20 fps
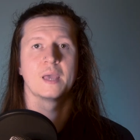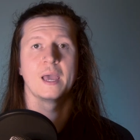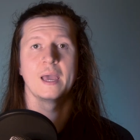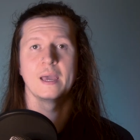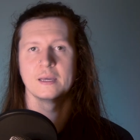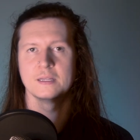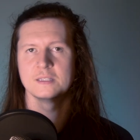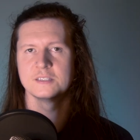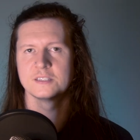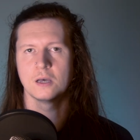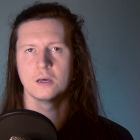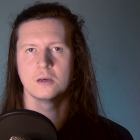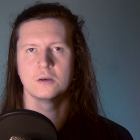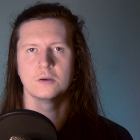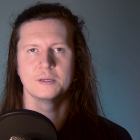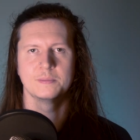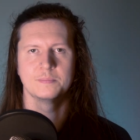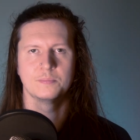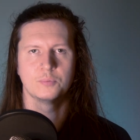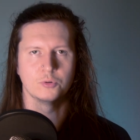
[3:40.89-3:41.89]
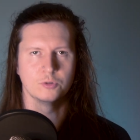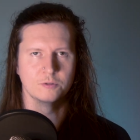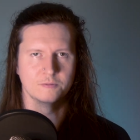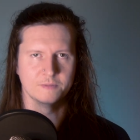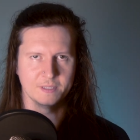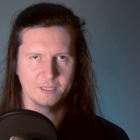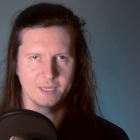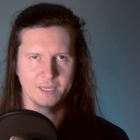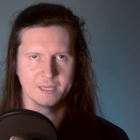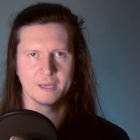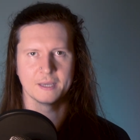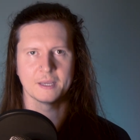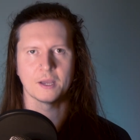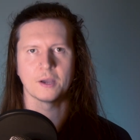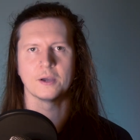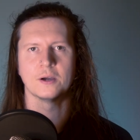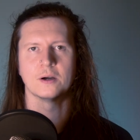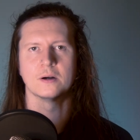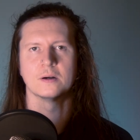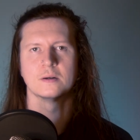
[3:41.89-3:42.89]
Hands are improving in
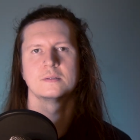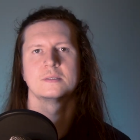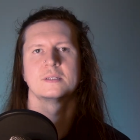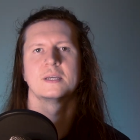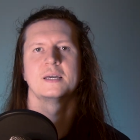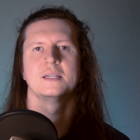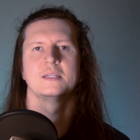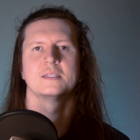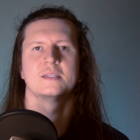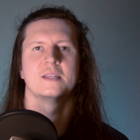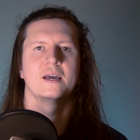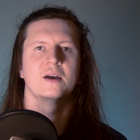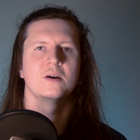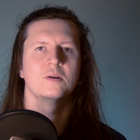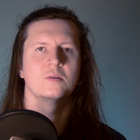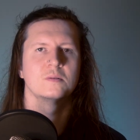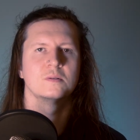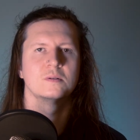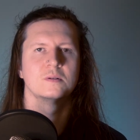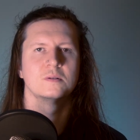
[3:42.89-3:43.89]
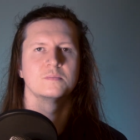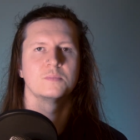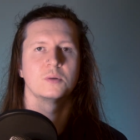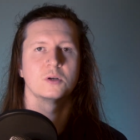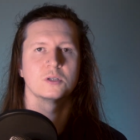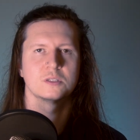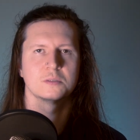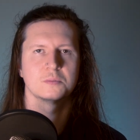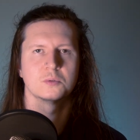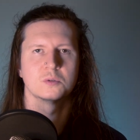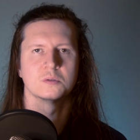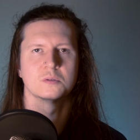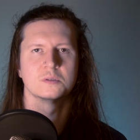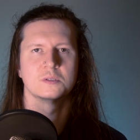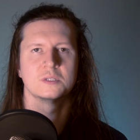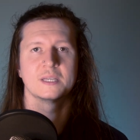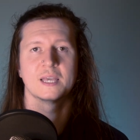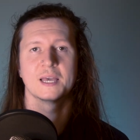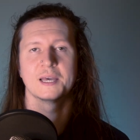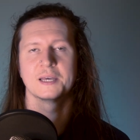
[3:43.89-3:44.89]
AI art, and it's now possible
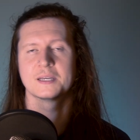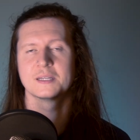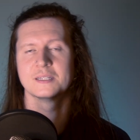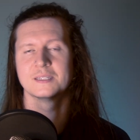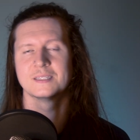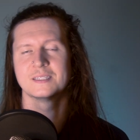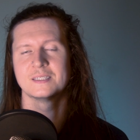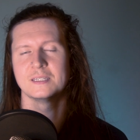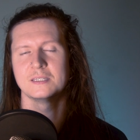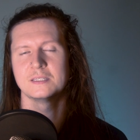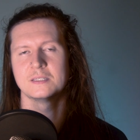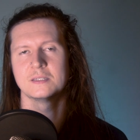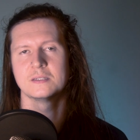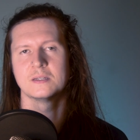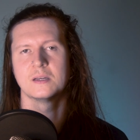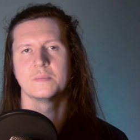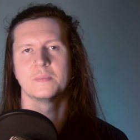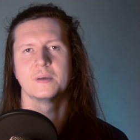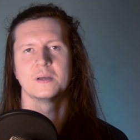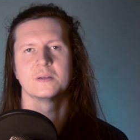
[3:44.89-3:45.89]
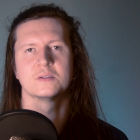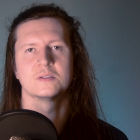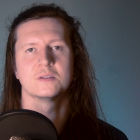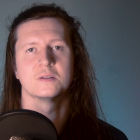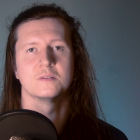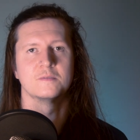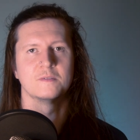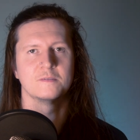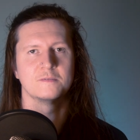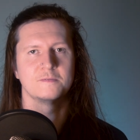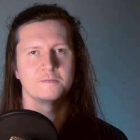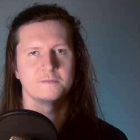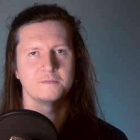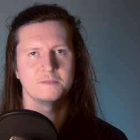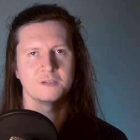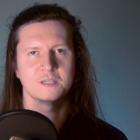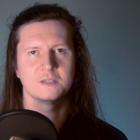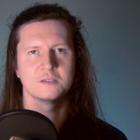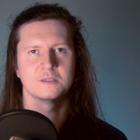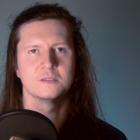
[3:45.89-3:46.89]
to get a consistent amount of
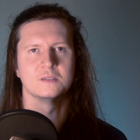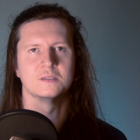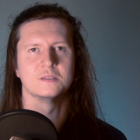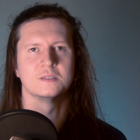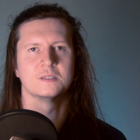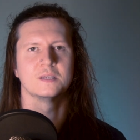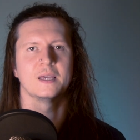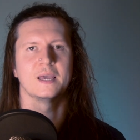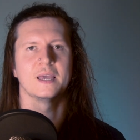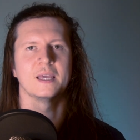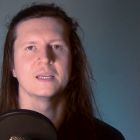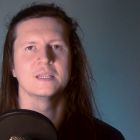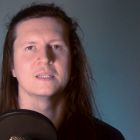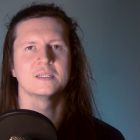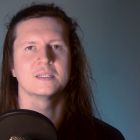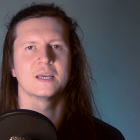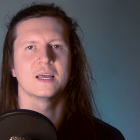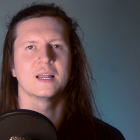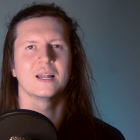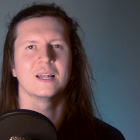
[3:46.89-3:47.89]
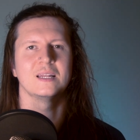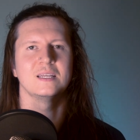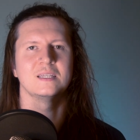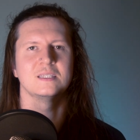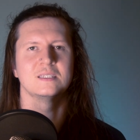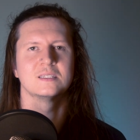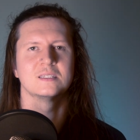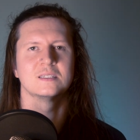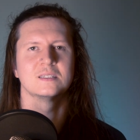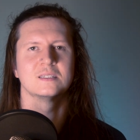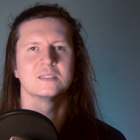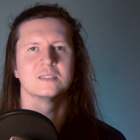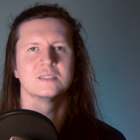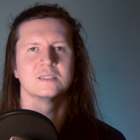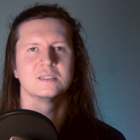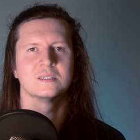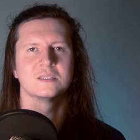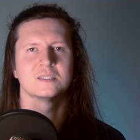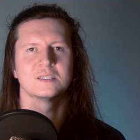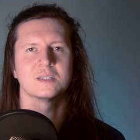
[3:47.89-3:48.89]
fingers and at least
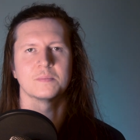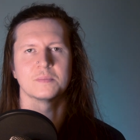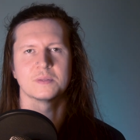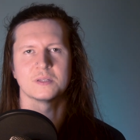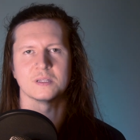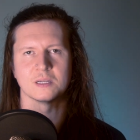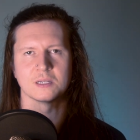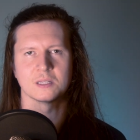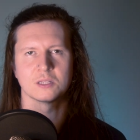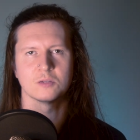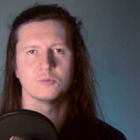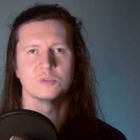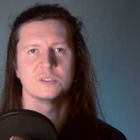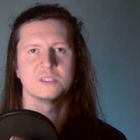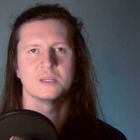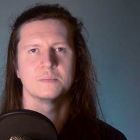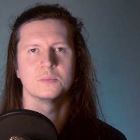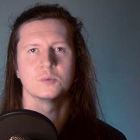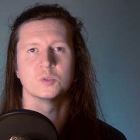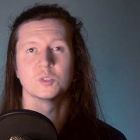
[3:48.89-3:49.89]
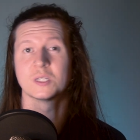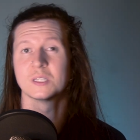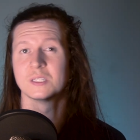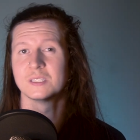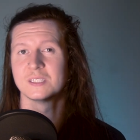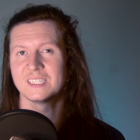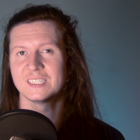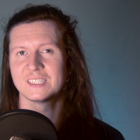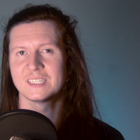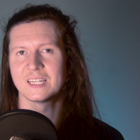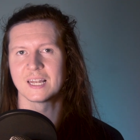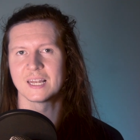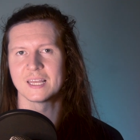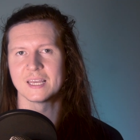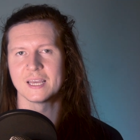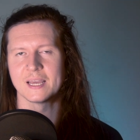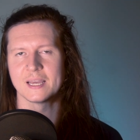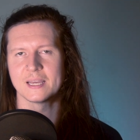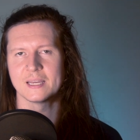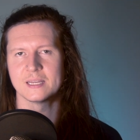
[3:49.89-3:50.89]
something that resembles consistently
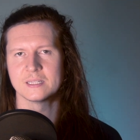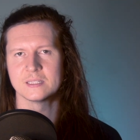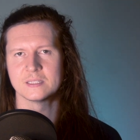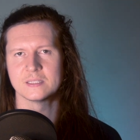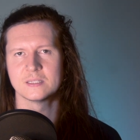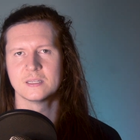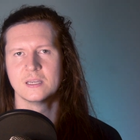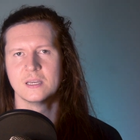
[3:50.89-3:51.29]
a hand.